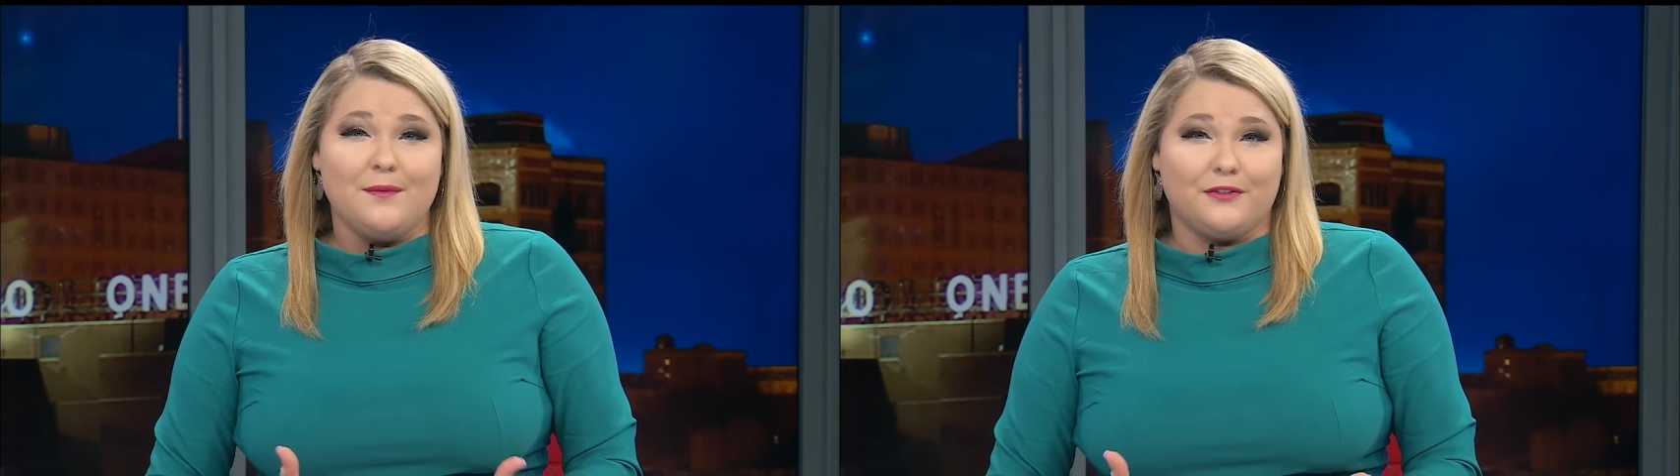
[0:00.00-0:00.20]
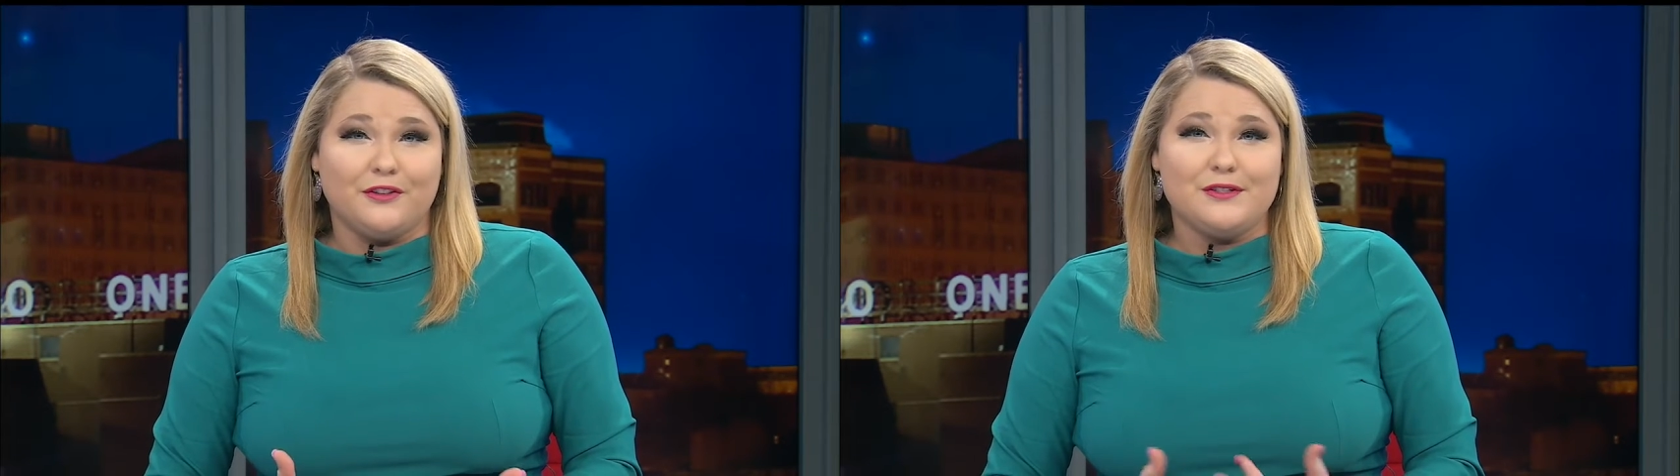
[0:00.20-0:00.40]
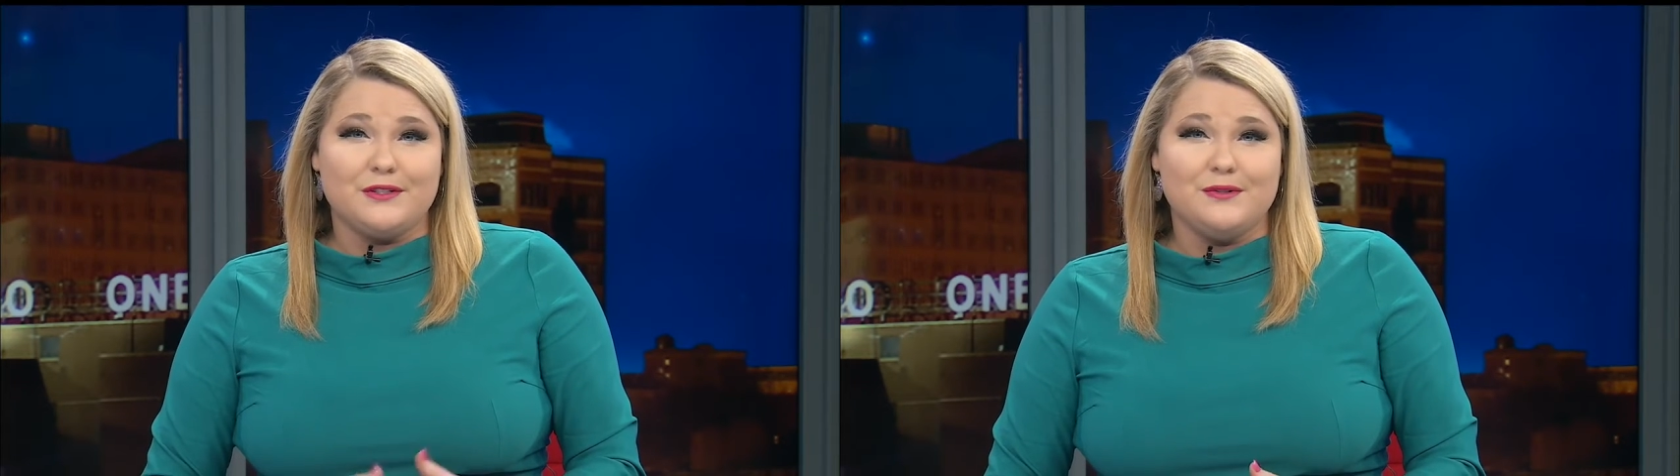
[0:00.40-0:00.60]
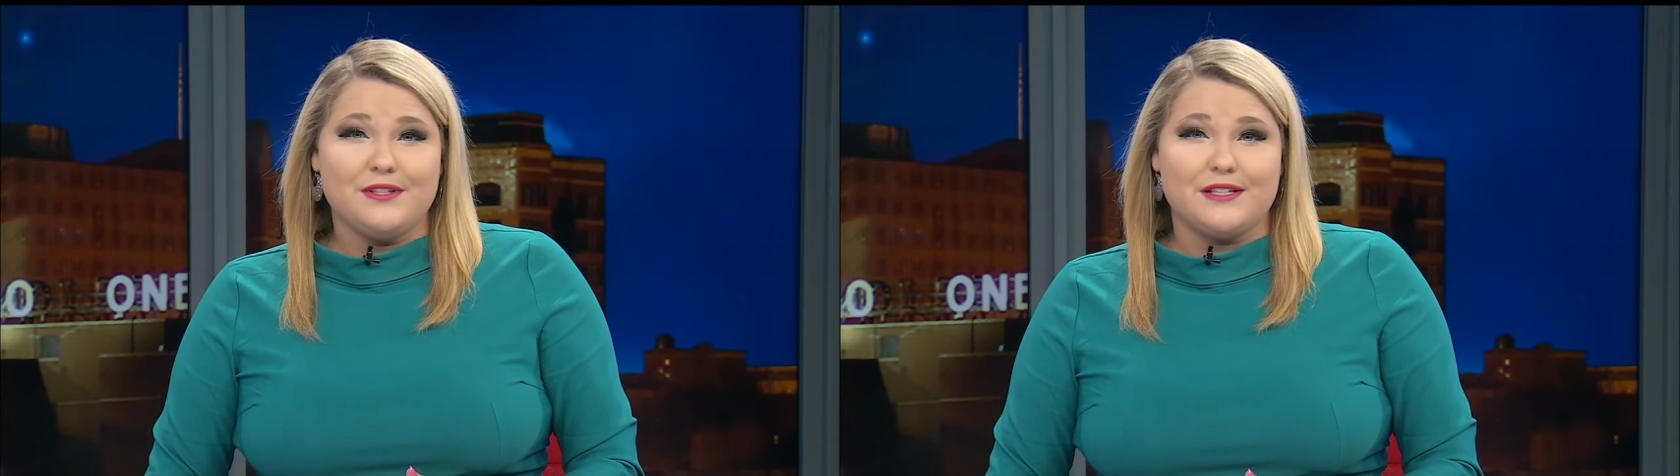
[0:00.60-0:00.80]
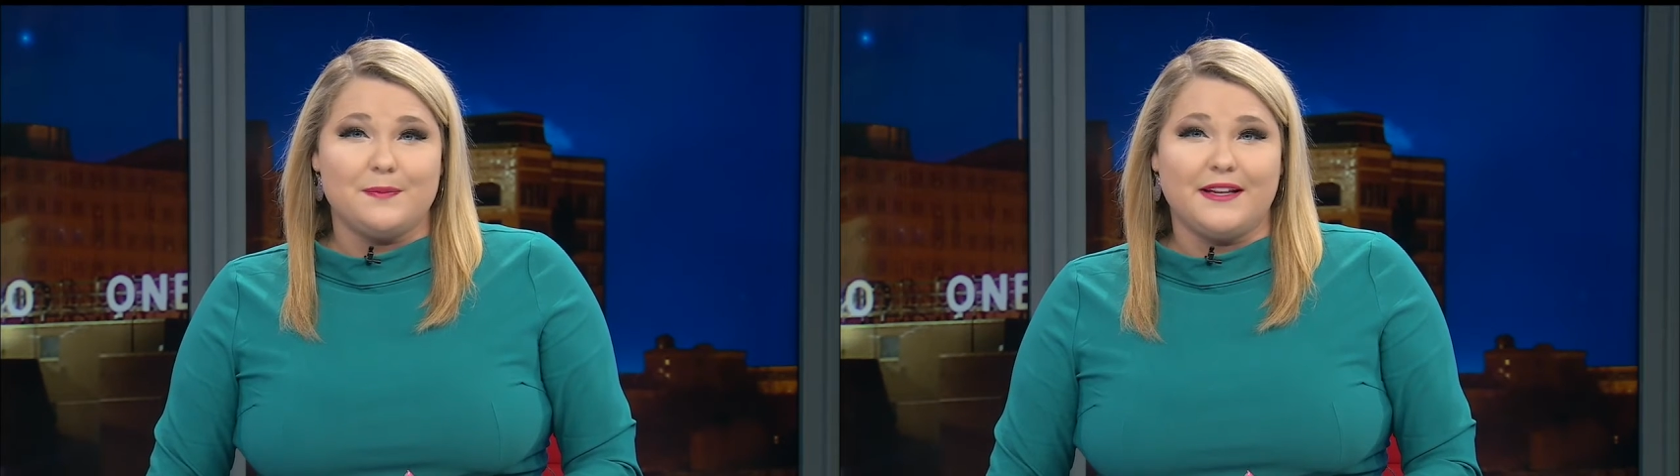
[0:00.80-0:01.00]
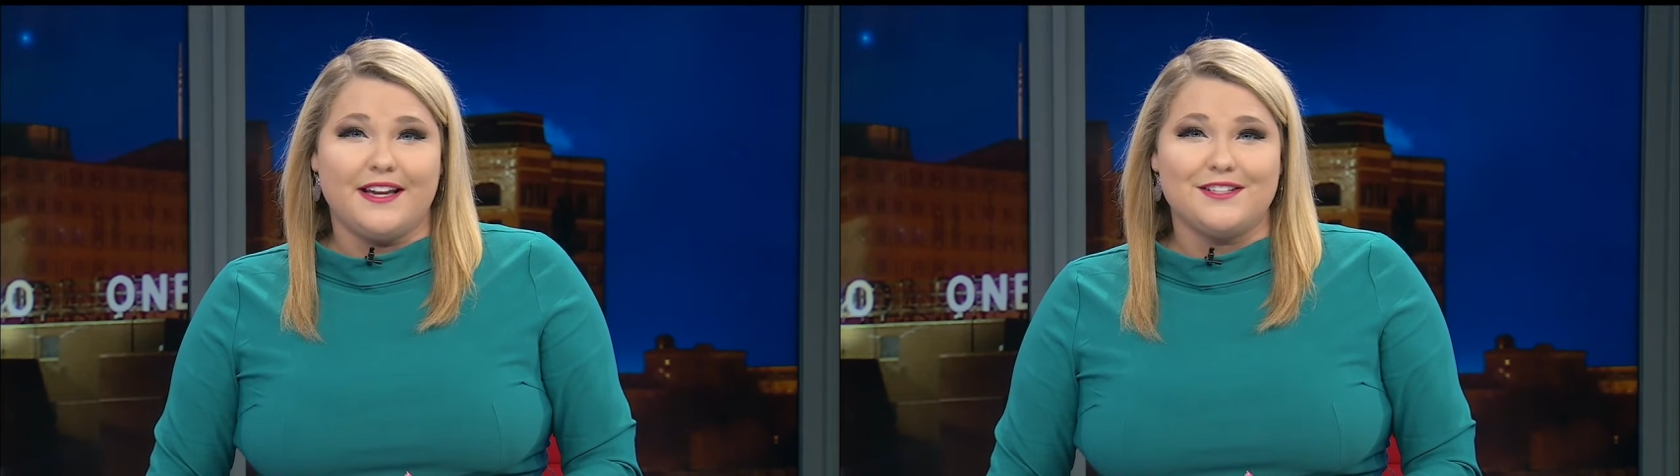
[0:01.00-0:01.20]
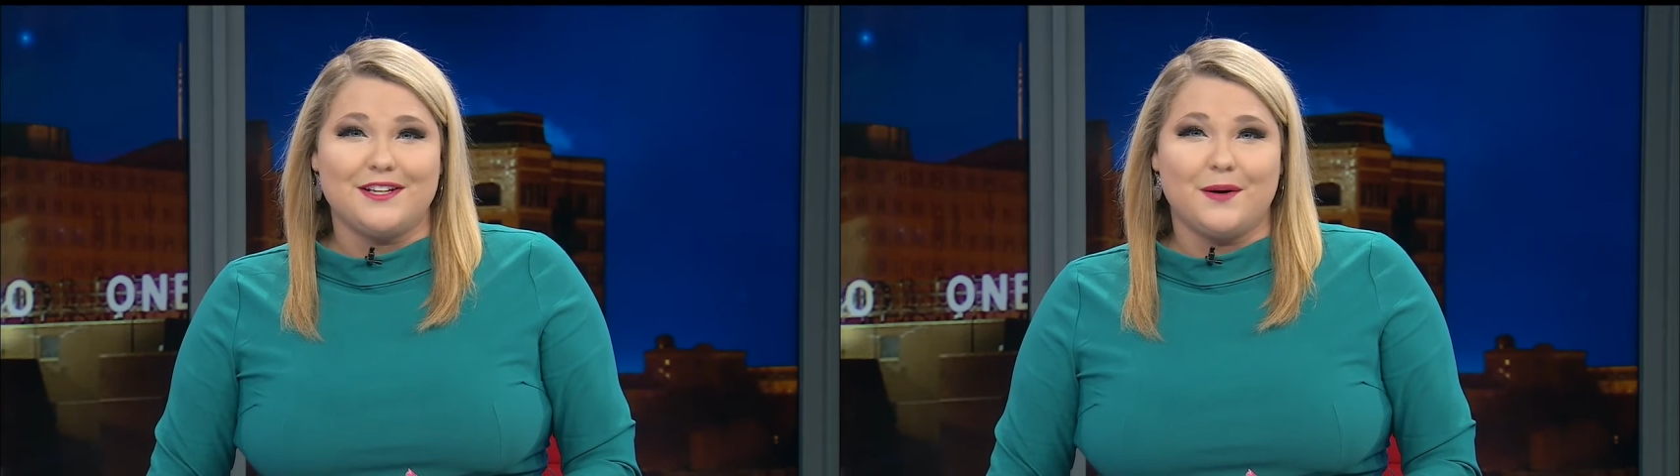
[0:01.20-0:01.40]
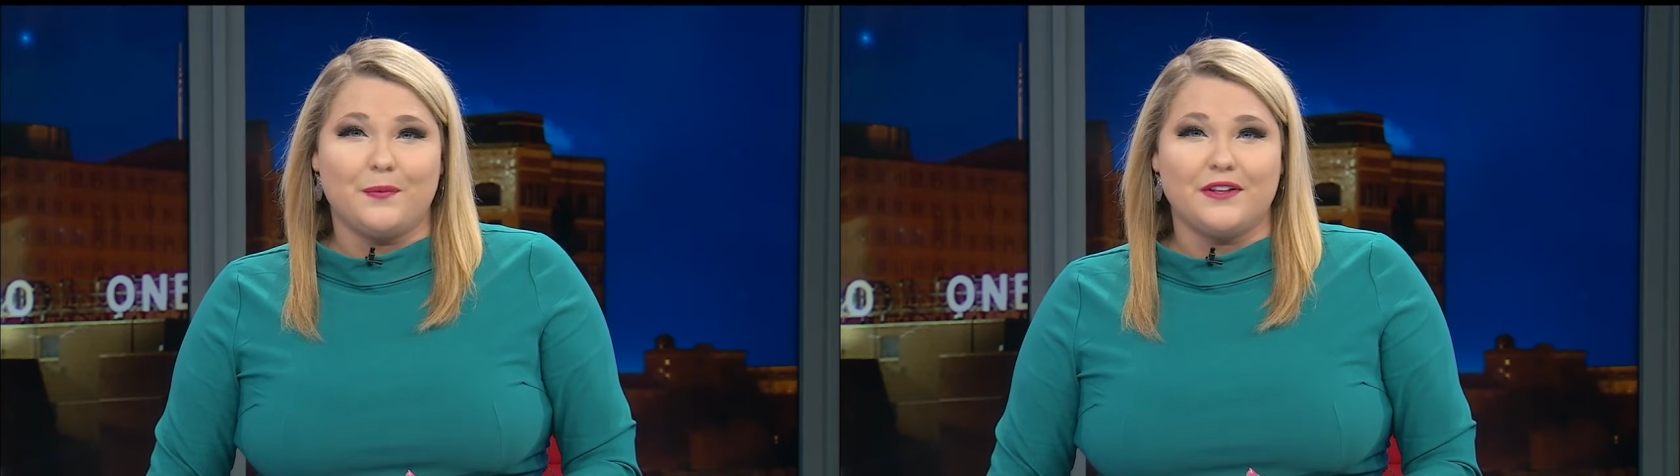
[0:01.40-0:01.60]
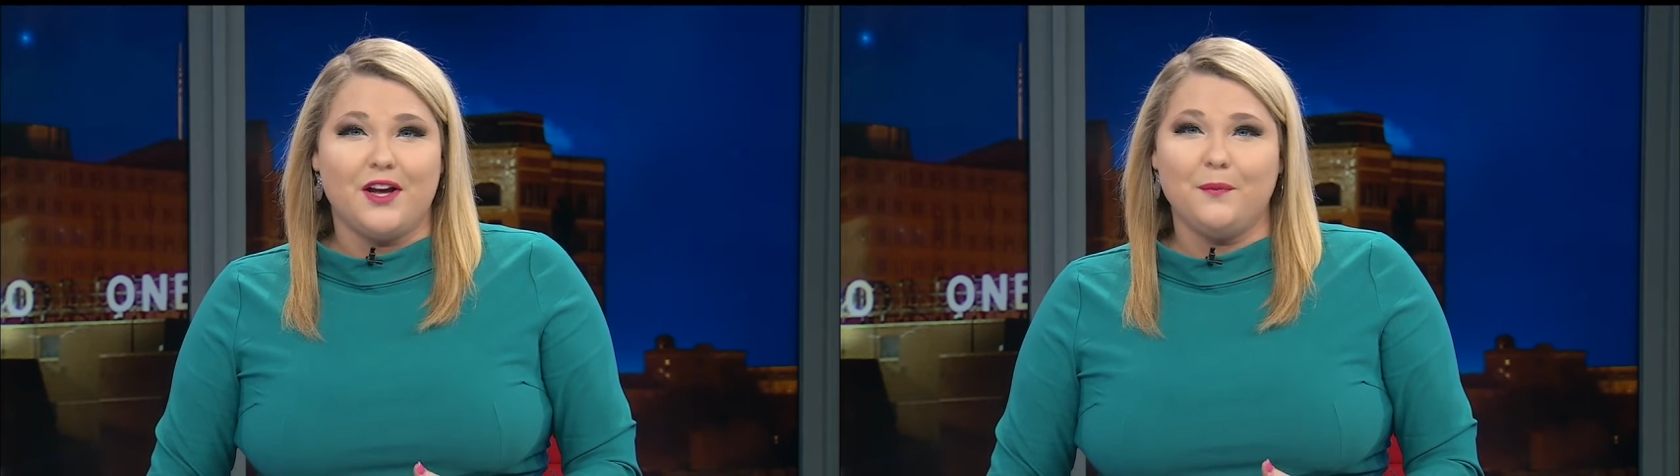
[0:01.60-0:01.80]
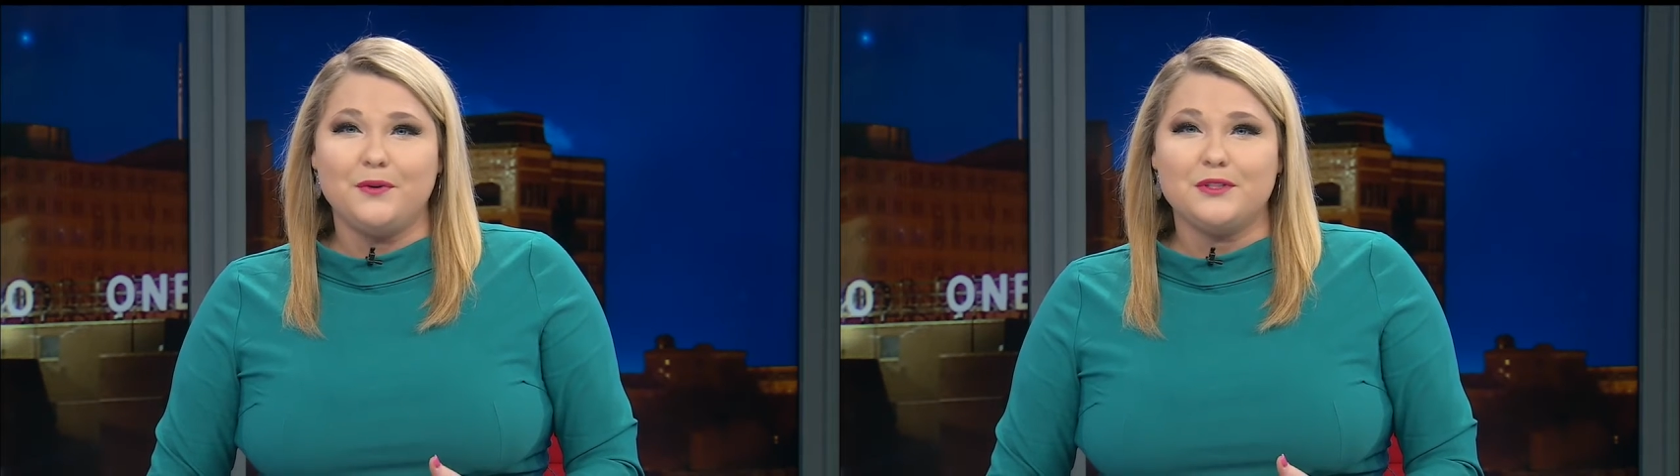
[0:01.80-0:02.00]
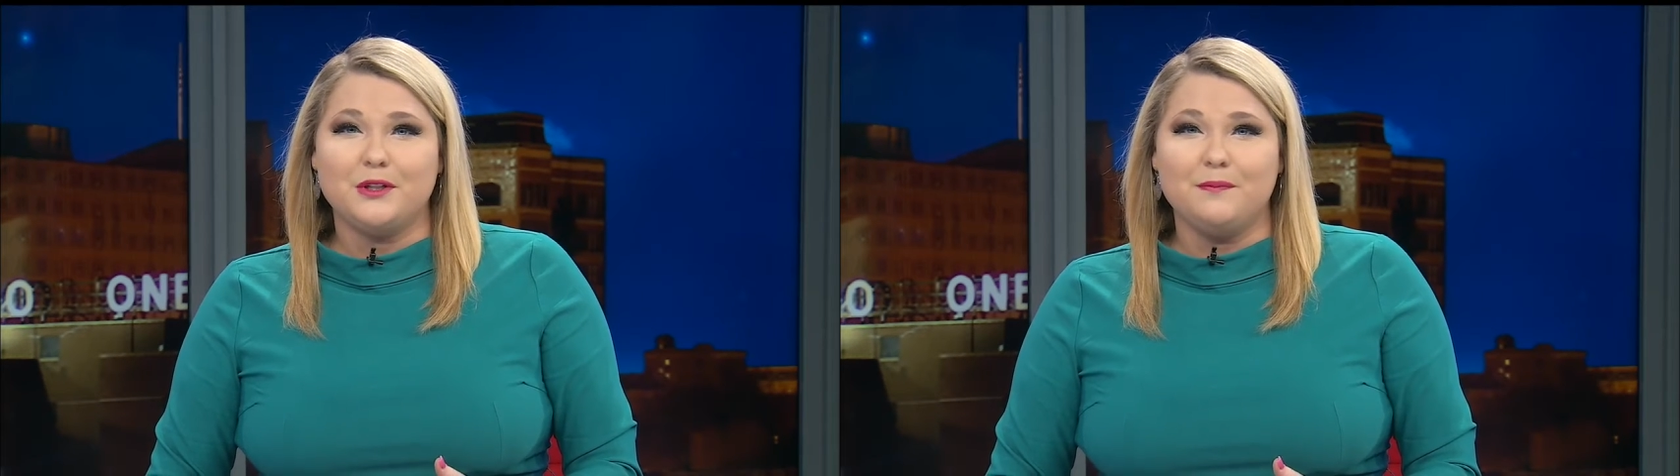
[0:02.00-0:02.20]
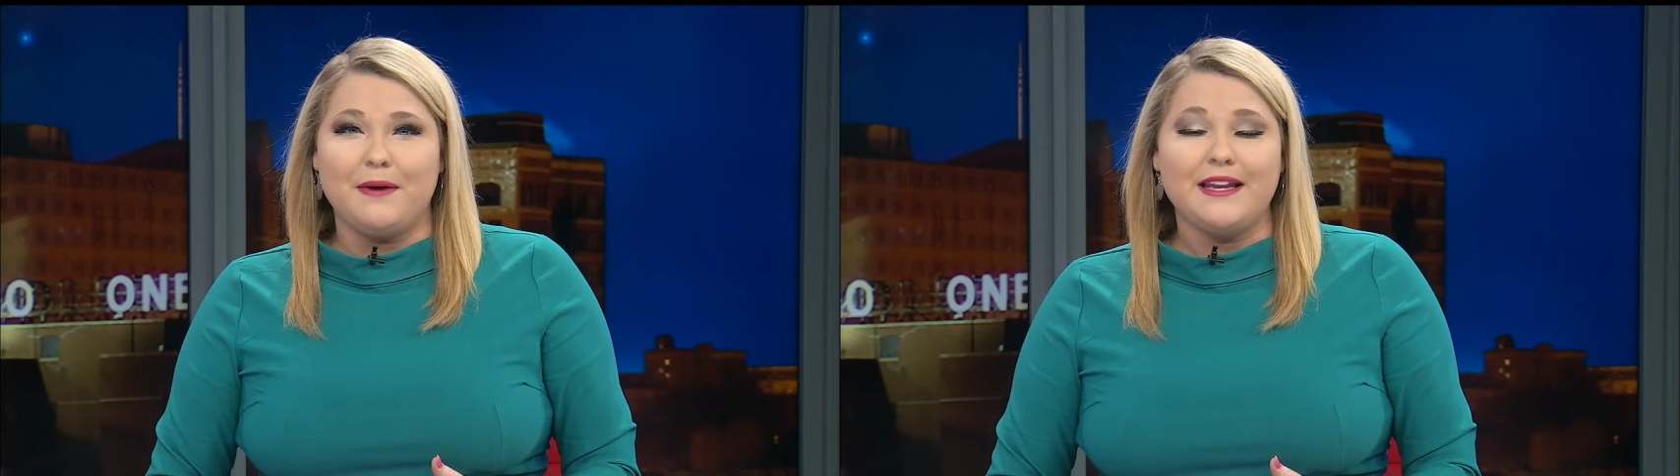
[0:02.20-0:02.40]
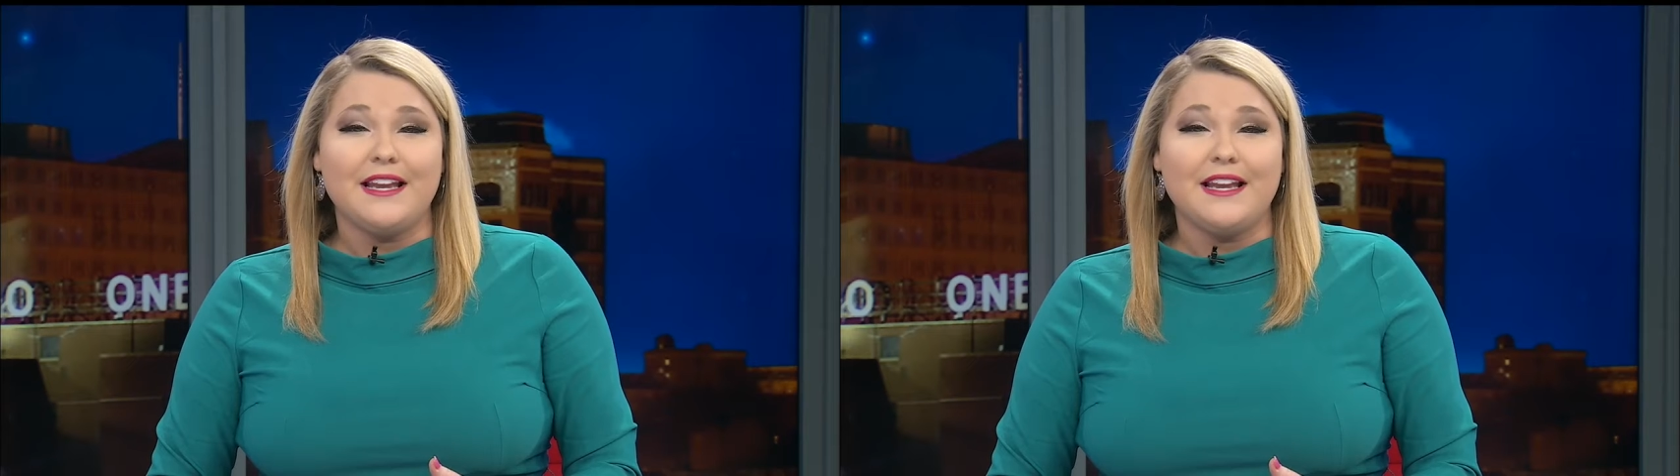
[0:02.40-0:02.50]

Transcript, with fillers: But First News has been catching up with couples who met